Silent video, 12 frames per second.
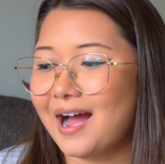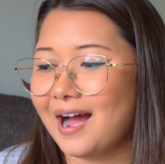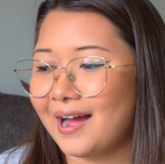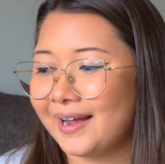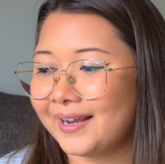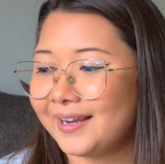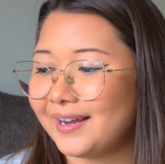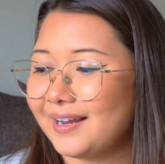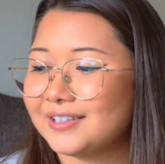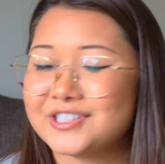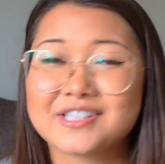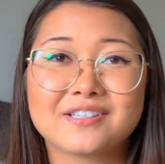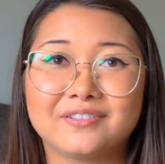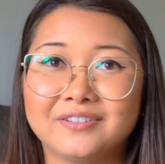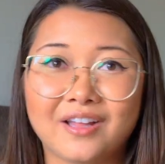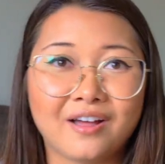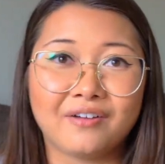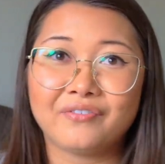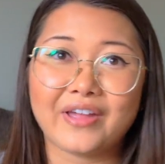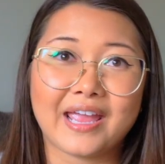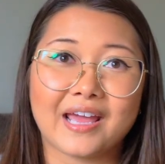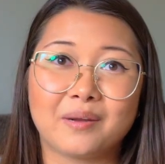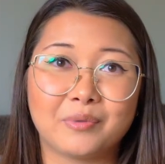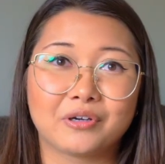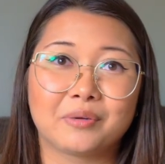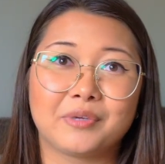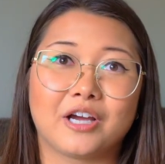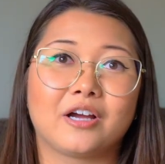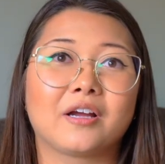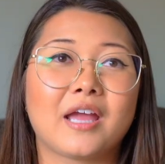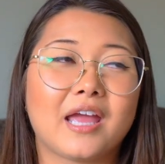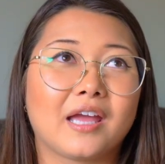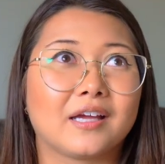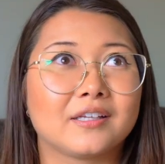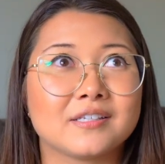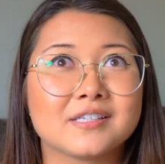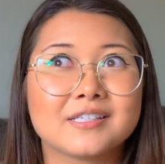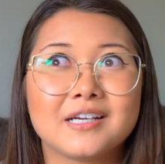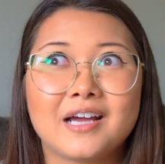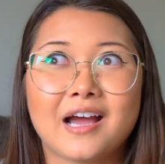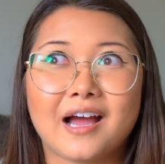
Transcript: I just love Hannah Bonham Young, and